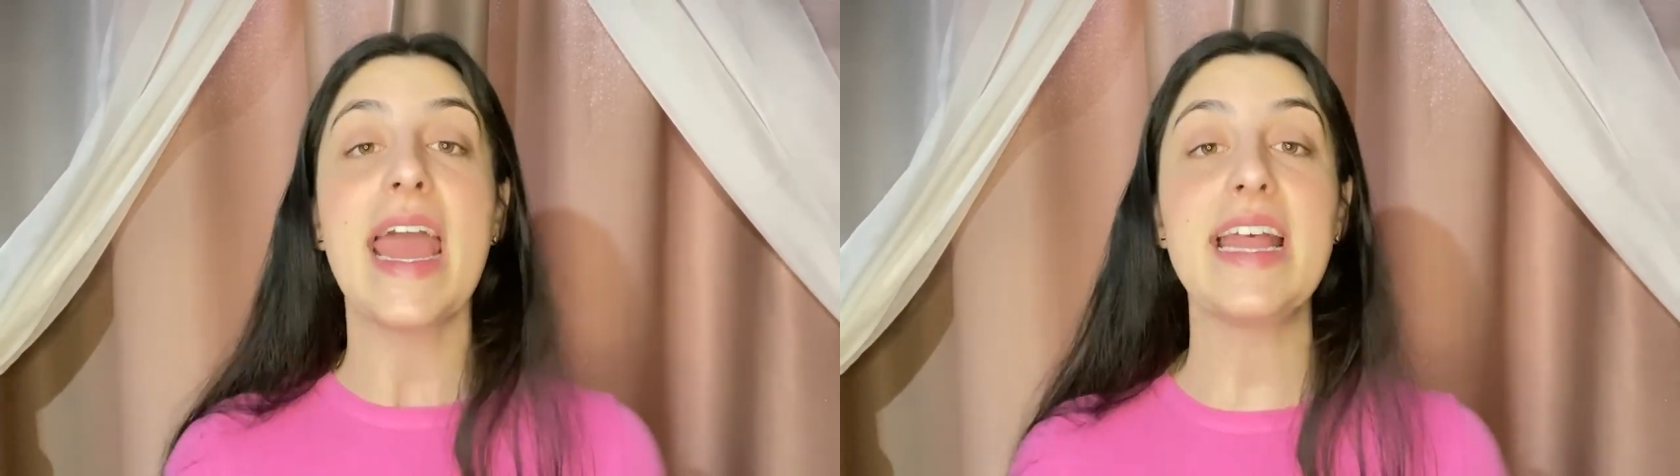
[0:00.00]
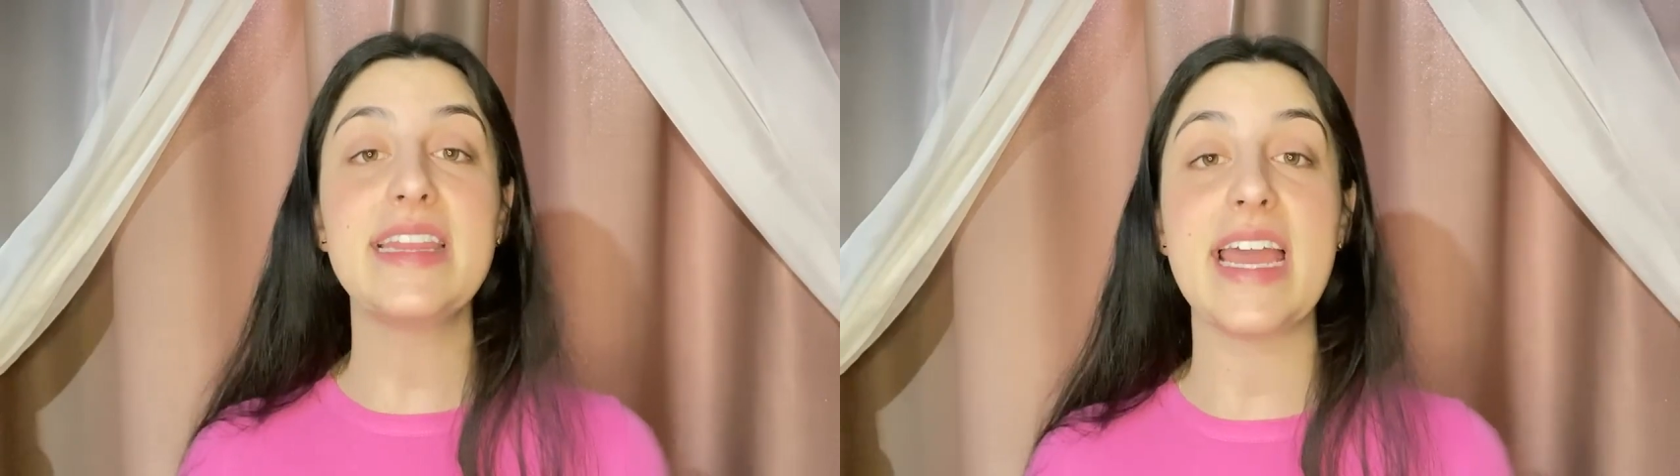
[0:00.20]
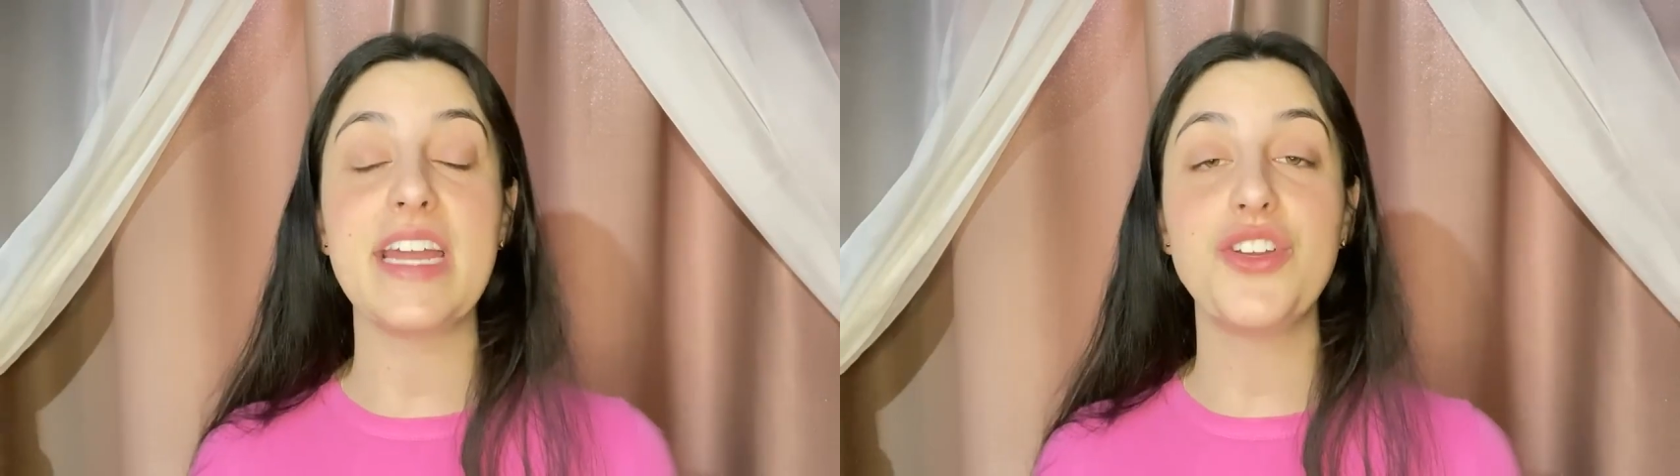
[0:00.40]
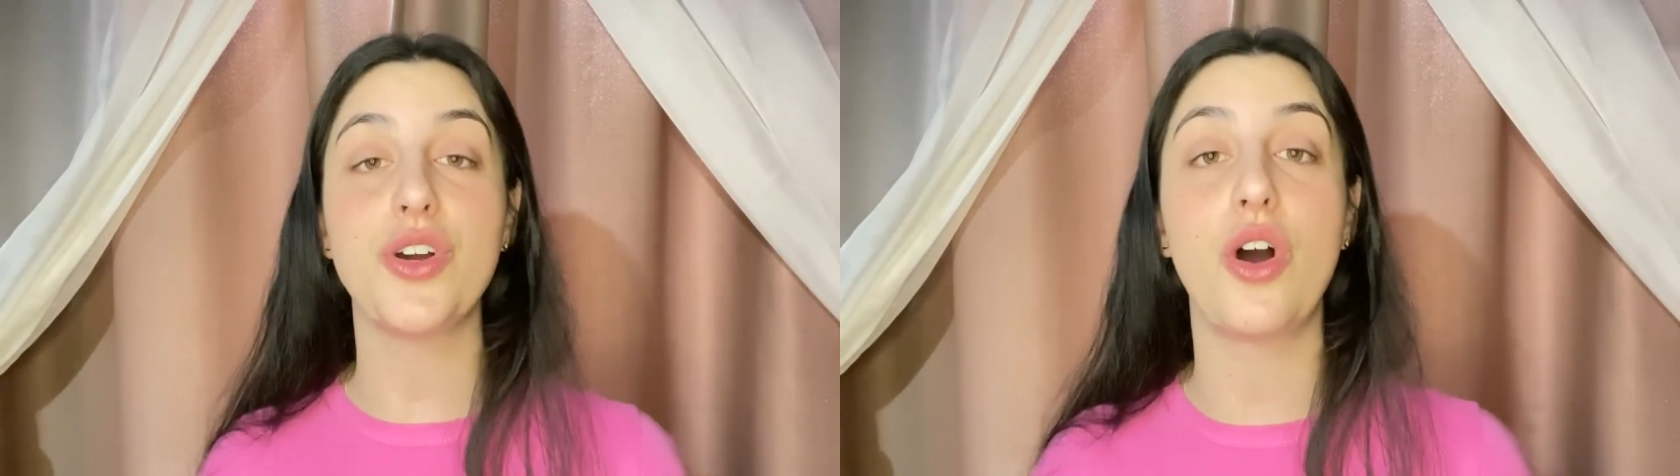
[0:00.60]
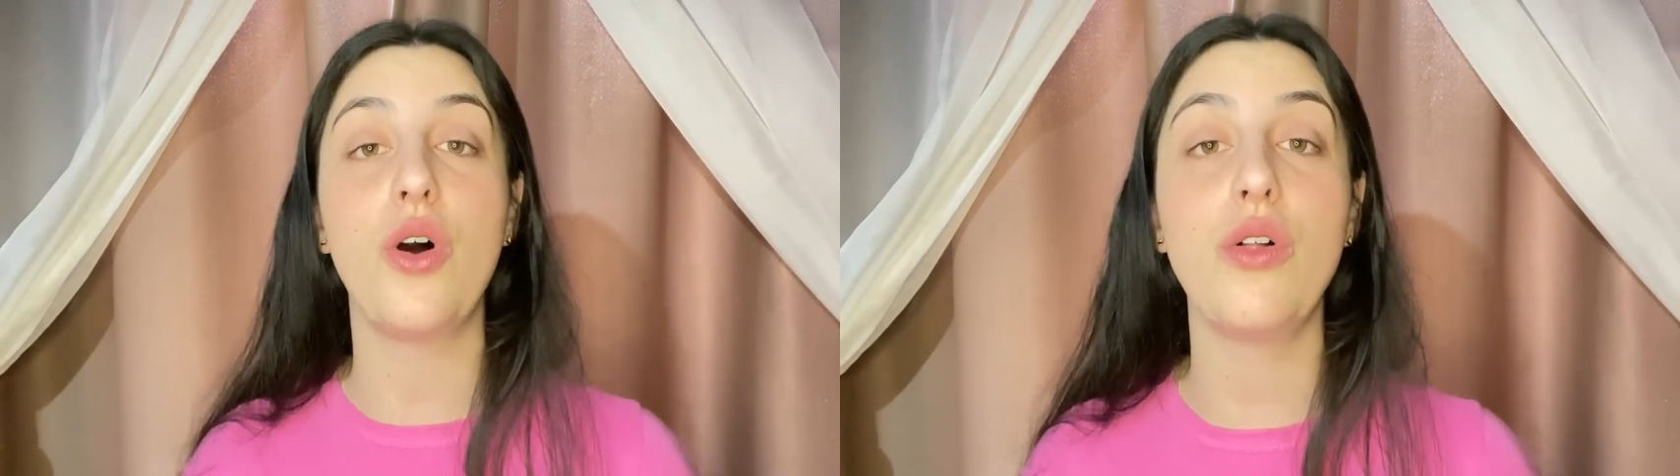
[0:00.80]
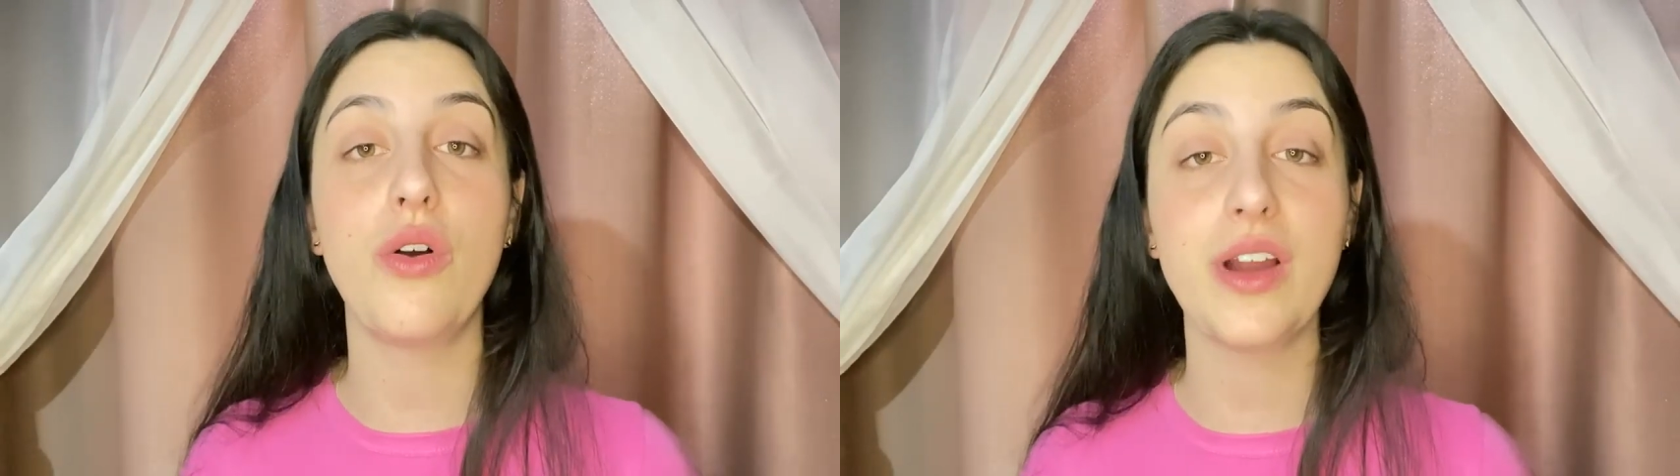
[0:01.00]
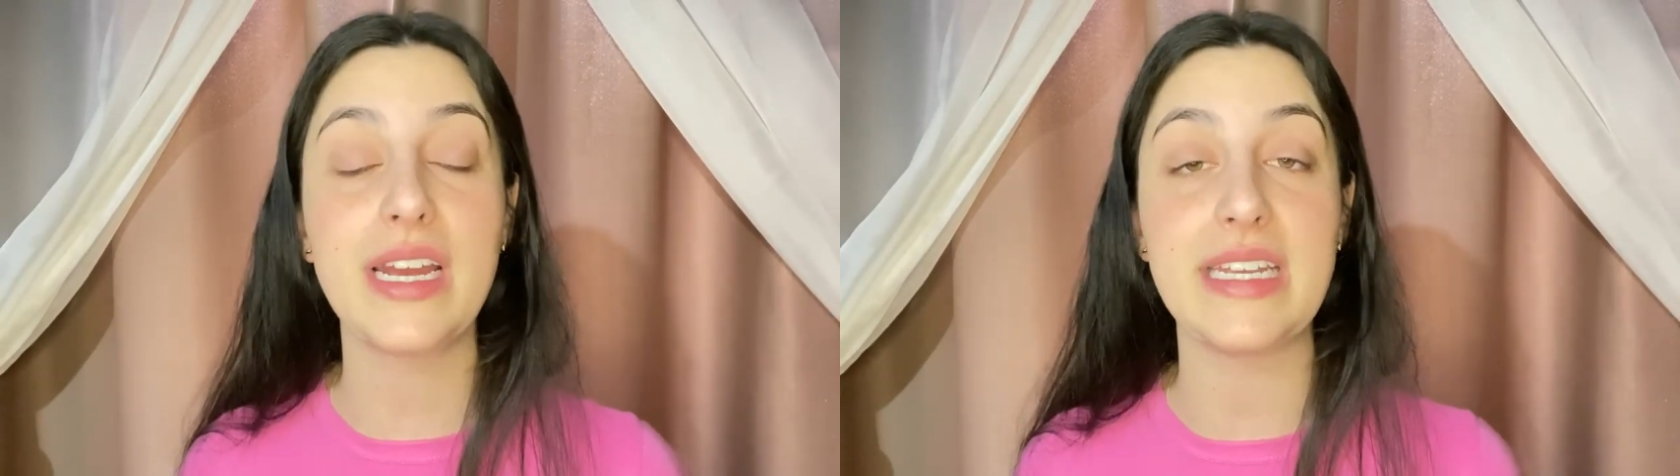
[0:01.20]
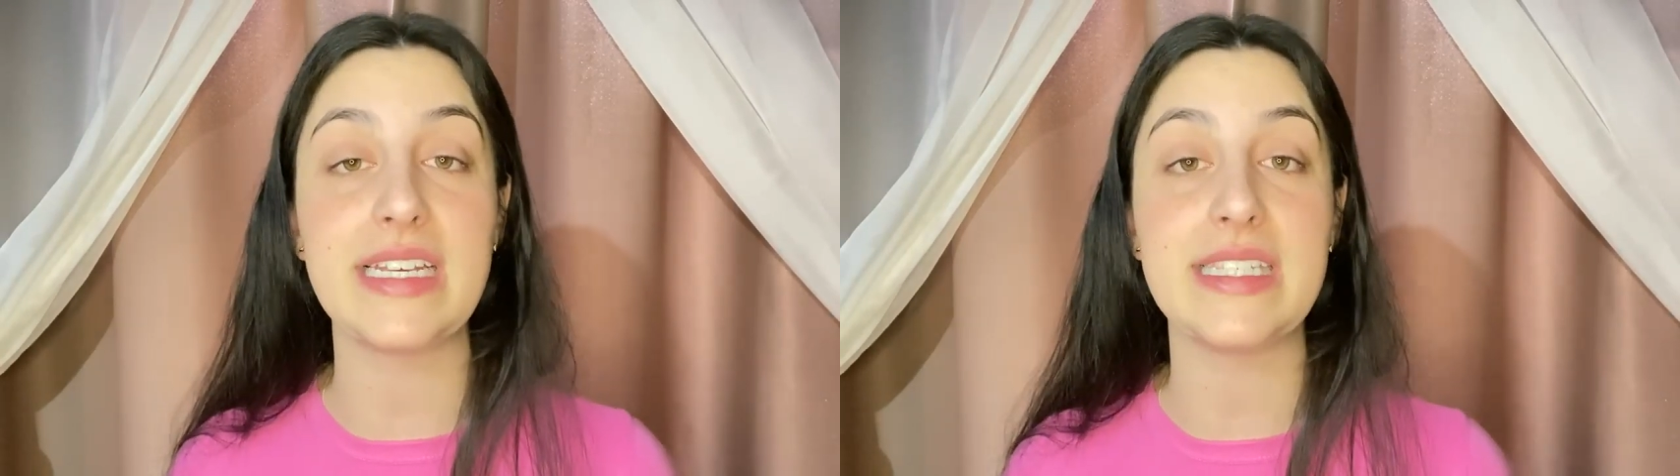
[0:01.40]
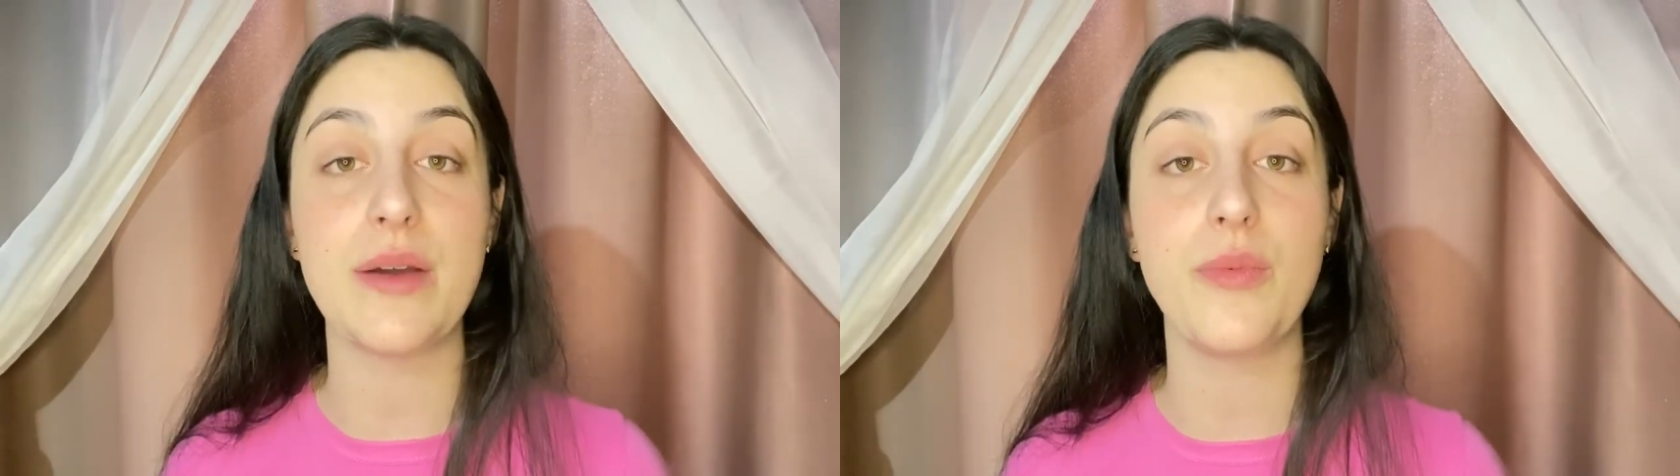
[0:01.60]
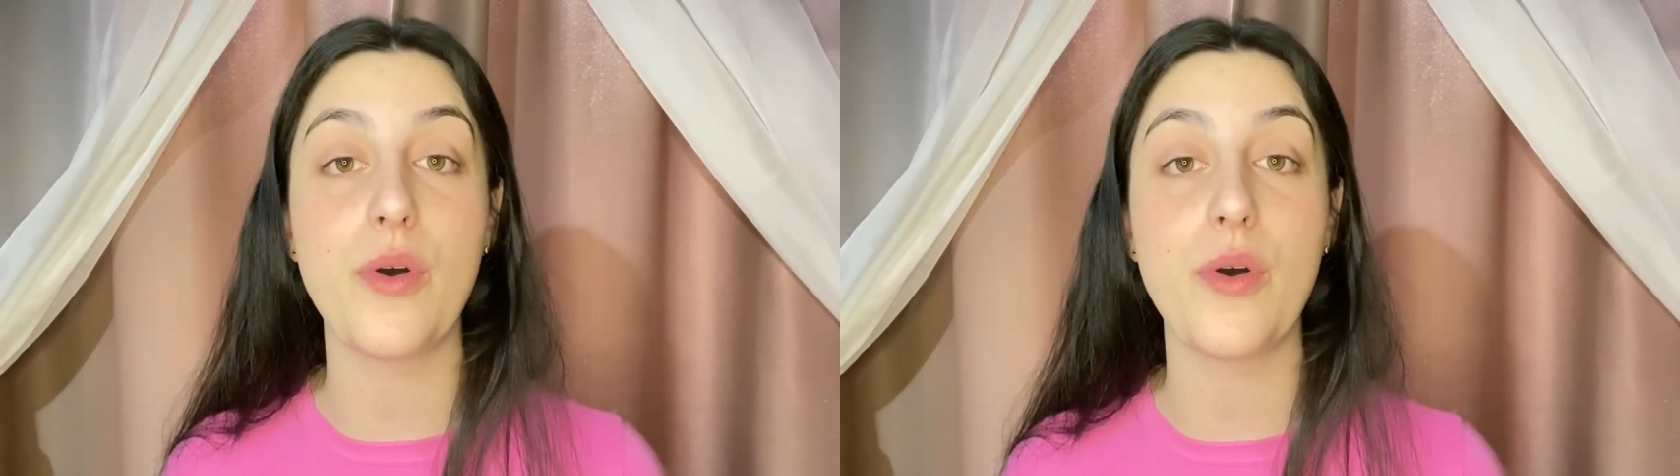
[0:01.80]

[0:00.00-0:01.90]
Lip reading: and then your whole organism